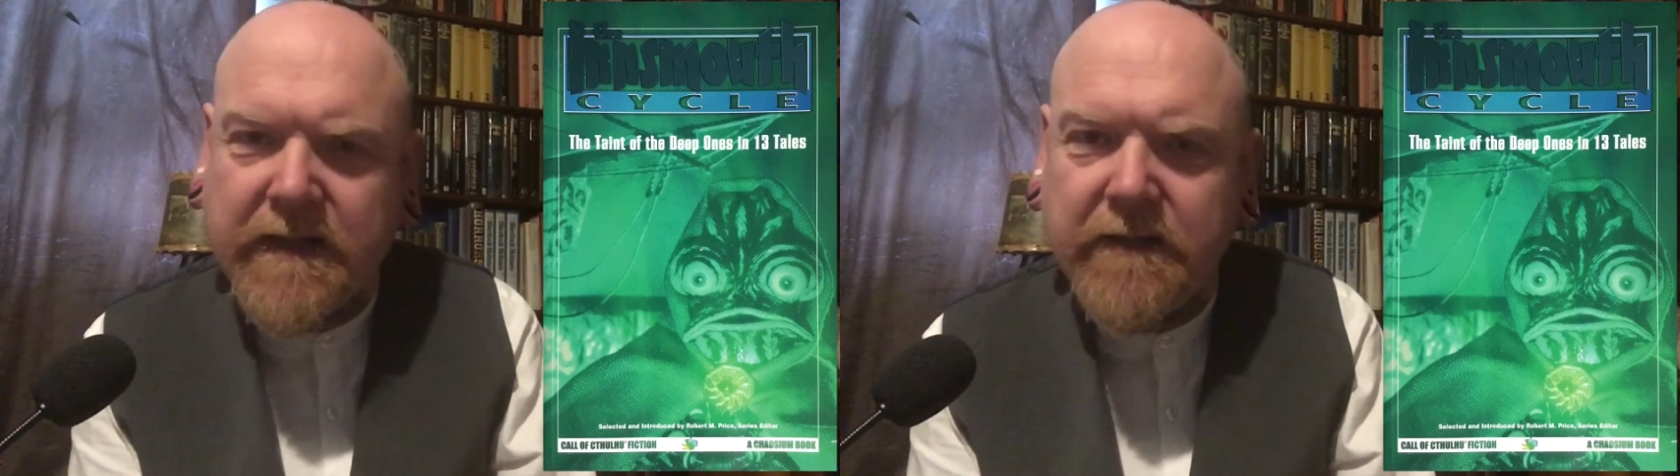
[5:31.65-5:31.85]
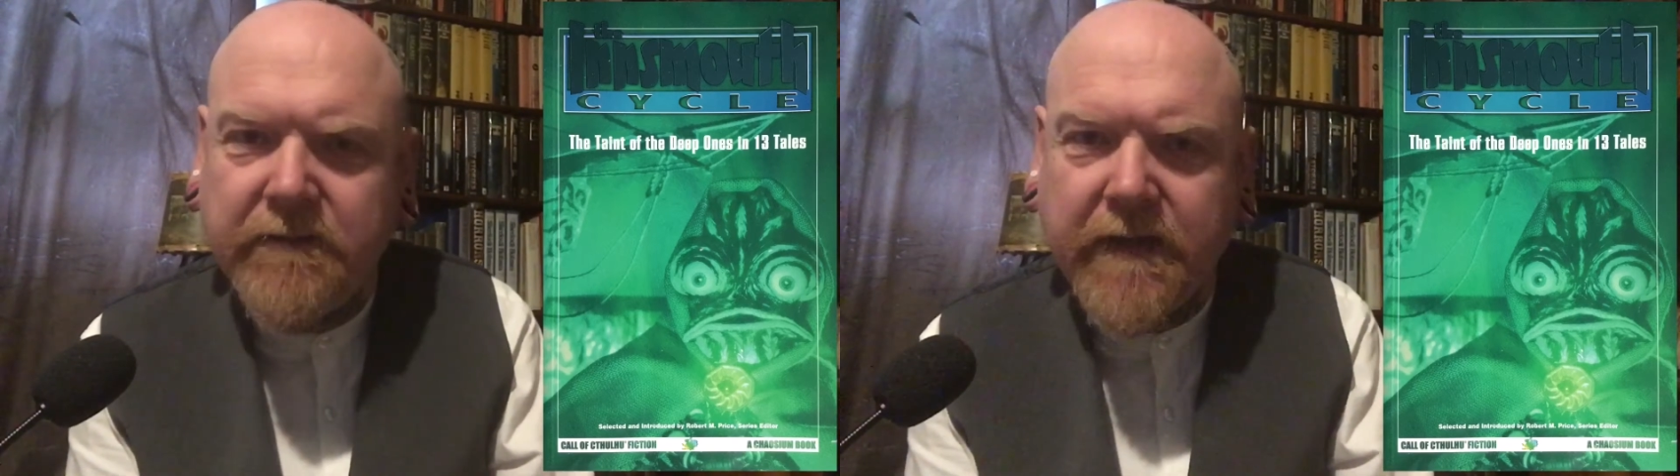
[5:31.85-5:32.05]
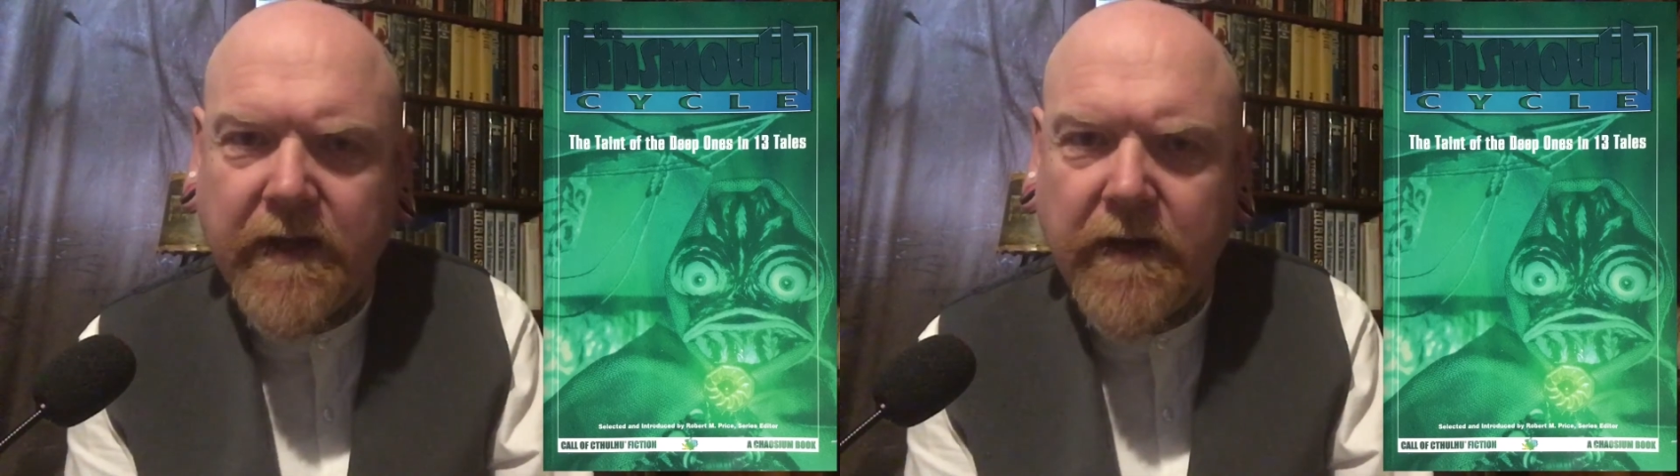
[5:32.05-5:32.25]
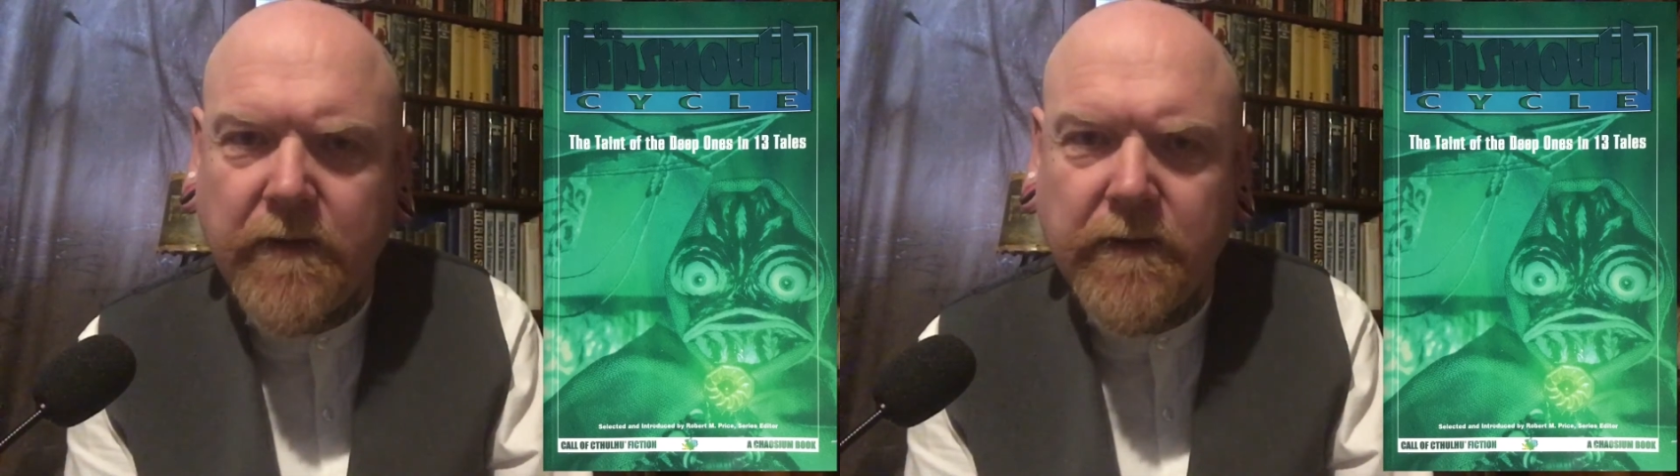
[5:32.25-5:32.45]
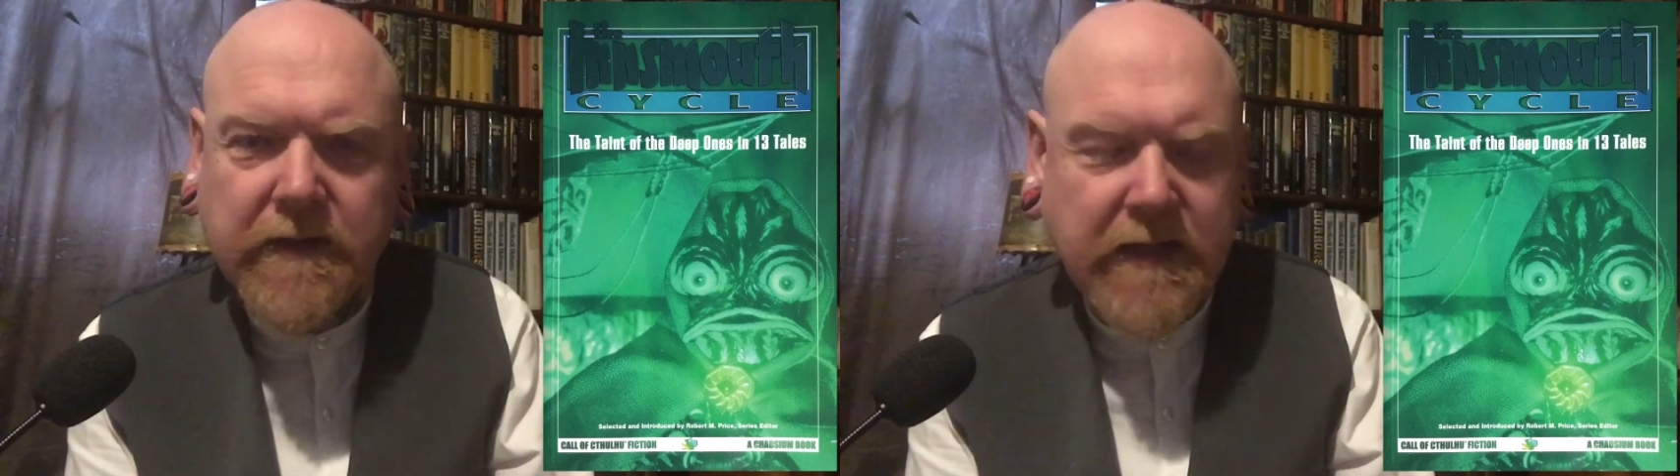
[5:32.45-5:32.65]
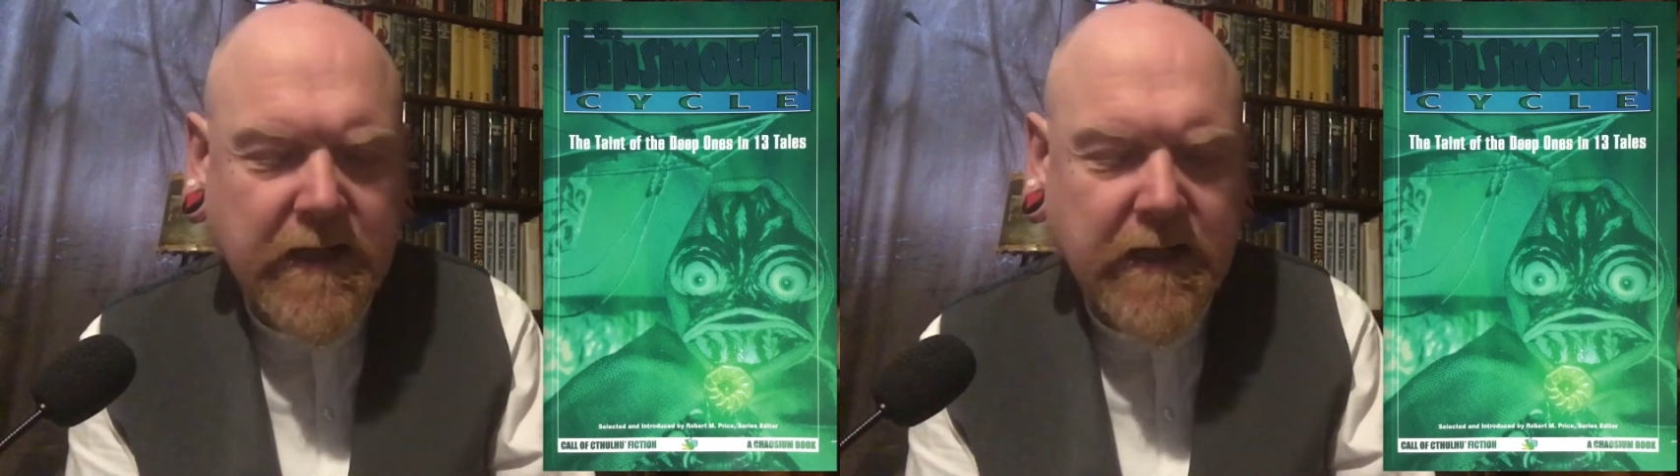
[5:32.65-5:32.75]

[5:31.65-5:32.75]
I love the whole